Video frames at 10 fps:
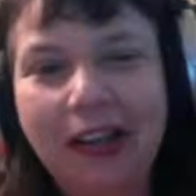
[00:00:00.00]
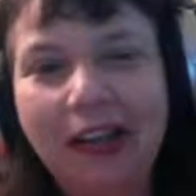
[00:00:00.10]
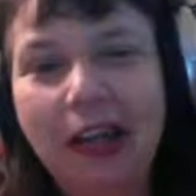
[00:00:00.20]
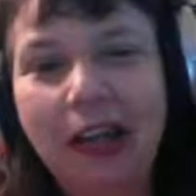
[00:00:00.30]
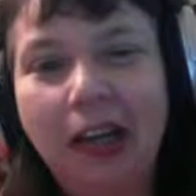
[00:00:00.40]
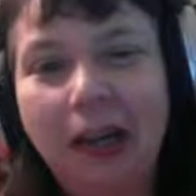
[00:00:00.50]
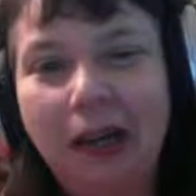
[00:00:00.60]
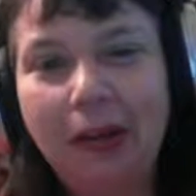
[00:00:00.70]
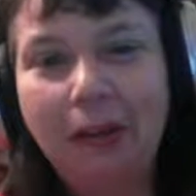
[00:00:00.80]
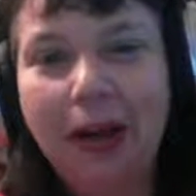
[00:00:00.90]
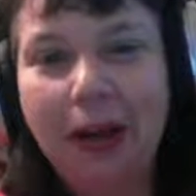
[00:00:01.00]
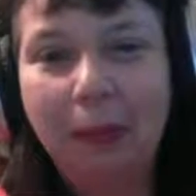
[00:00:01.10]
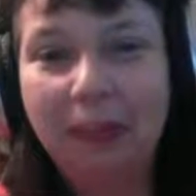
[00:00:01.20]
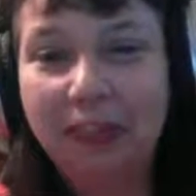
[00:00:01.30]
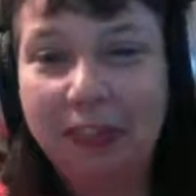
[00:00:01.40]
uh, I
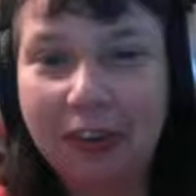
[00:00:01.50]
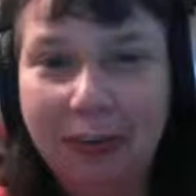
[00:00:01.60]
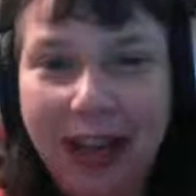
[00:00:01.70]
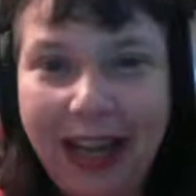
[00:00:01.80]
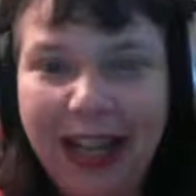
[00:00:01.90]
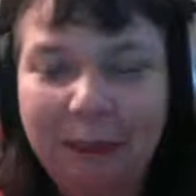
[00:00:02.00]
prefer to pay.